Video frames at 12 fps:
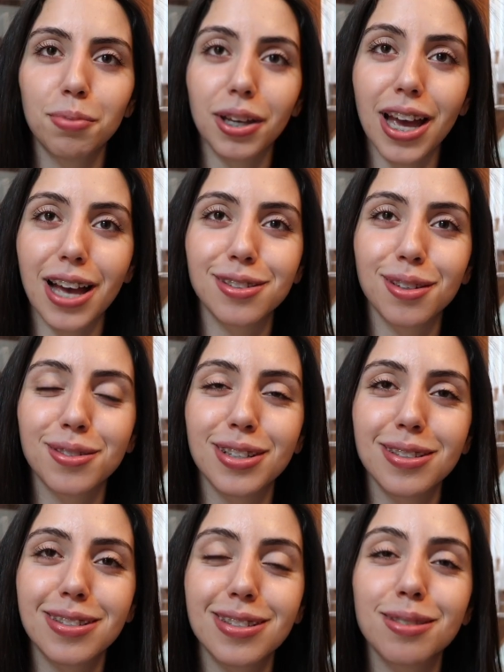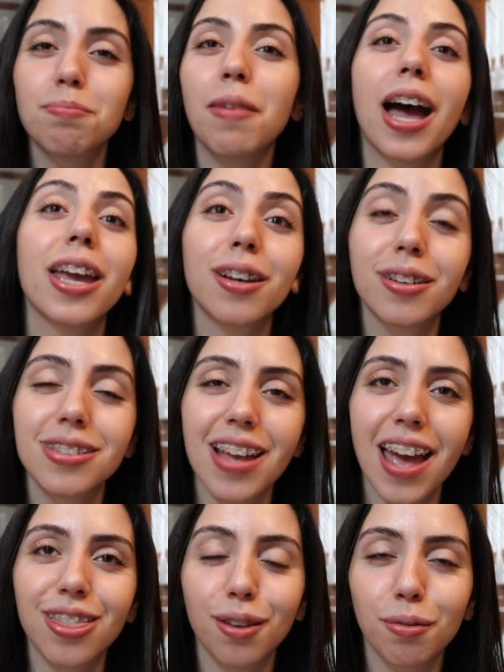Picasso just smiled
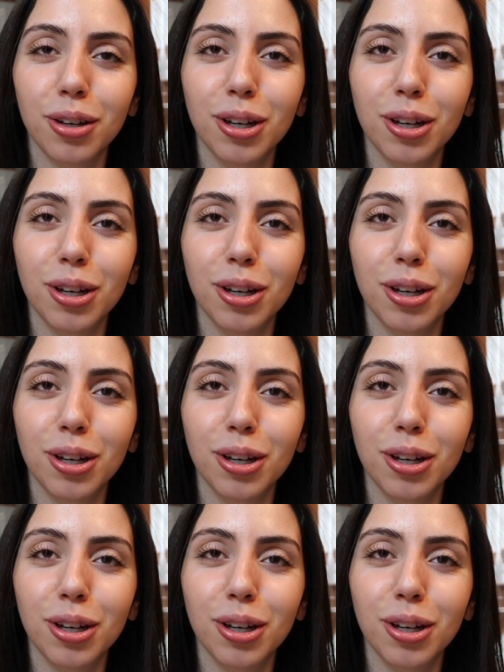at the